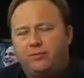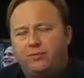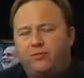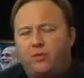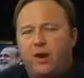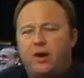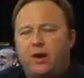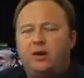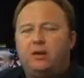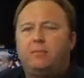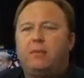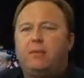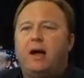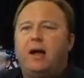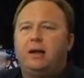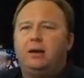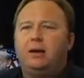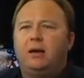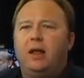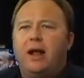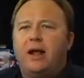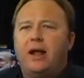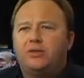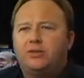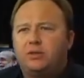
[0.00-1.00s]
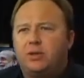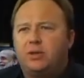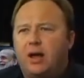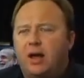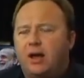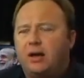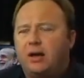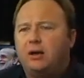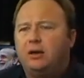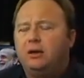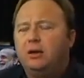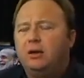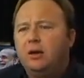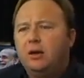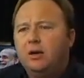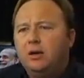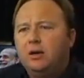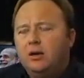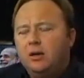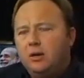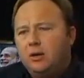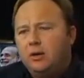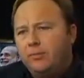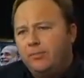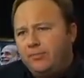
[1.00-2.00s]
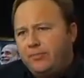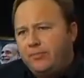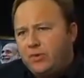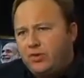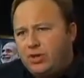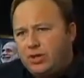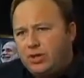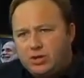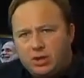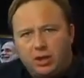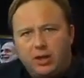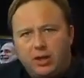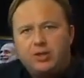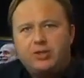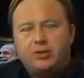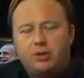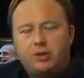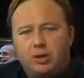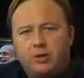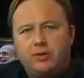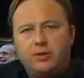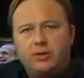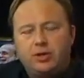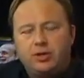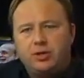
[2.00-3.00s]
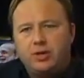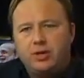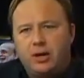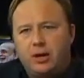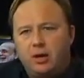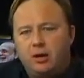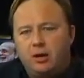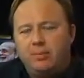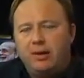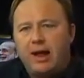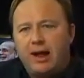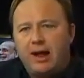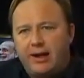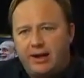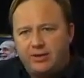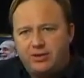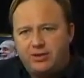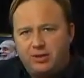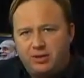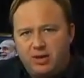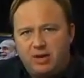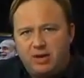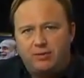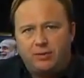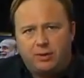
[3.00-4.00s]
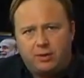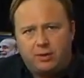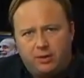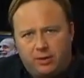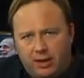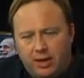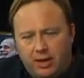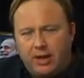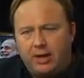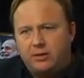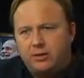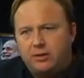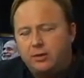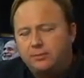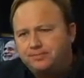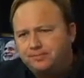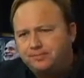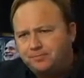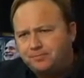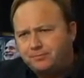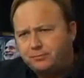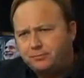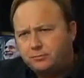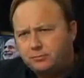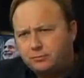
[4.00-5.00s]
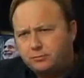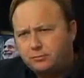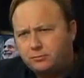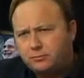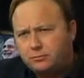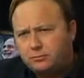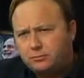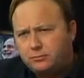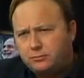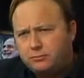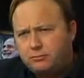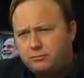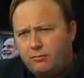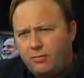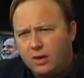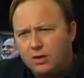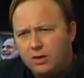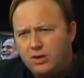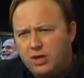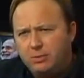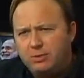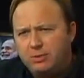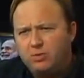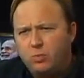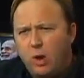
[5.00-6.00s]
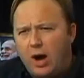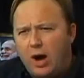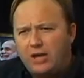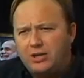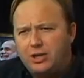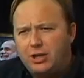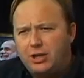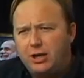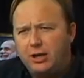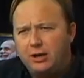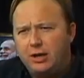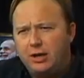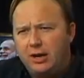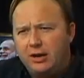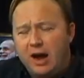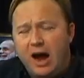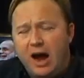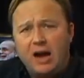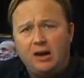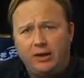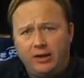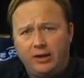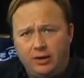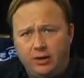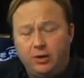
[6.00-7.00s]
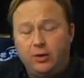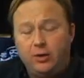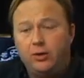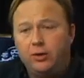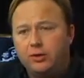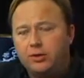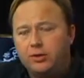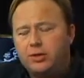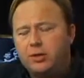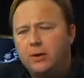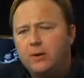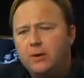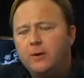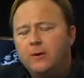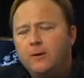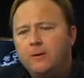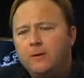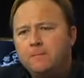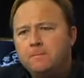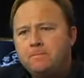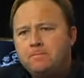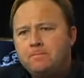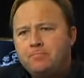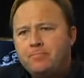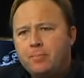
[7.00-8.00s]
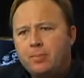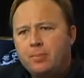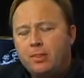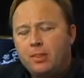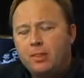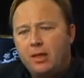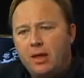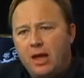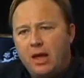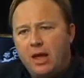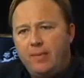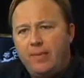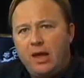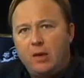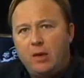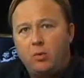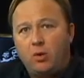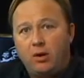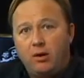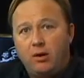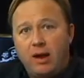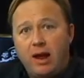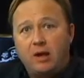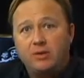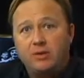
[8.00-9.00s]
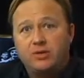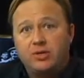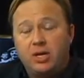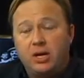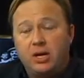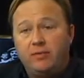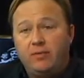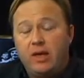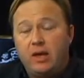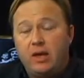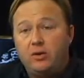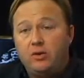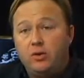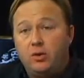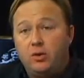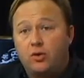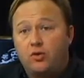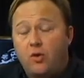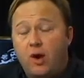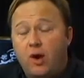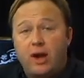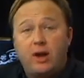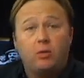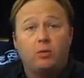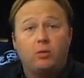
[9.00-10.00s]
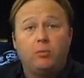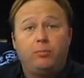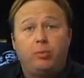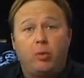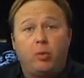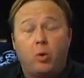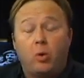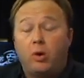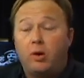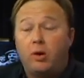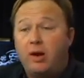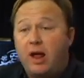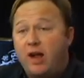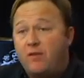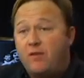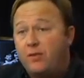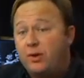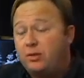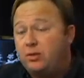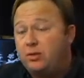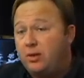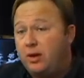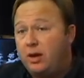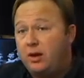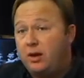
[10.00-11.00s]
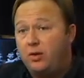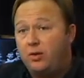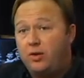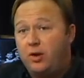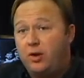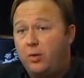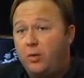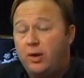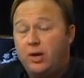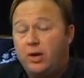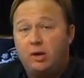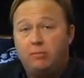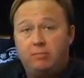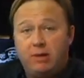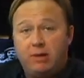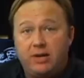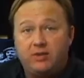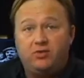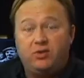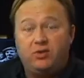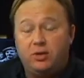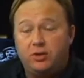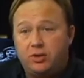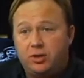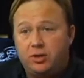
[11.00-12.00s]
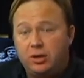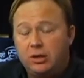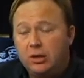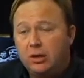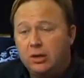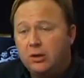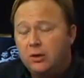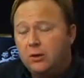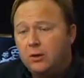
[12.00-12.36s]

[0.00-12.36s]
a friend of mine last night, and she's a listener of the show, but I guess it never clicked. She was watching nightly news, and they were announcing that your credit report, everything you're doing in business,